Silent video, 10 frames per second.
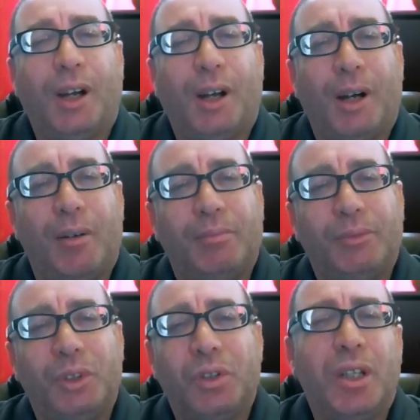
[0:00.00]

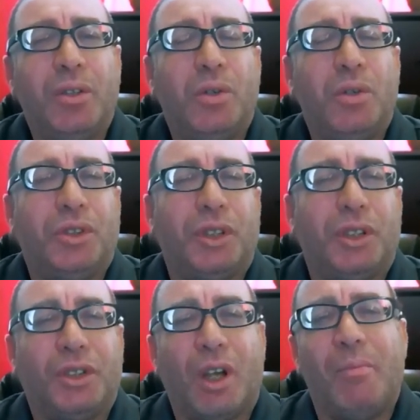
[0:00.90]
um, you can use
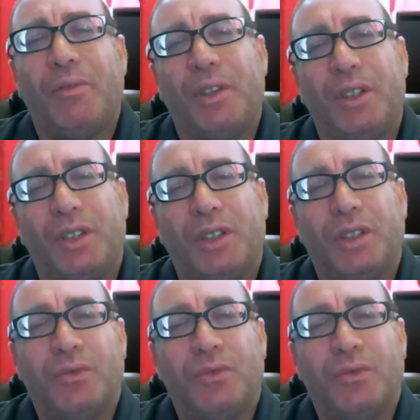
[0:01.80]
some of its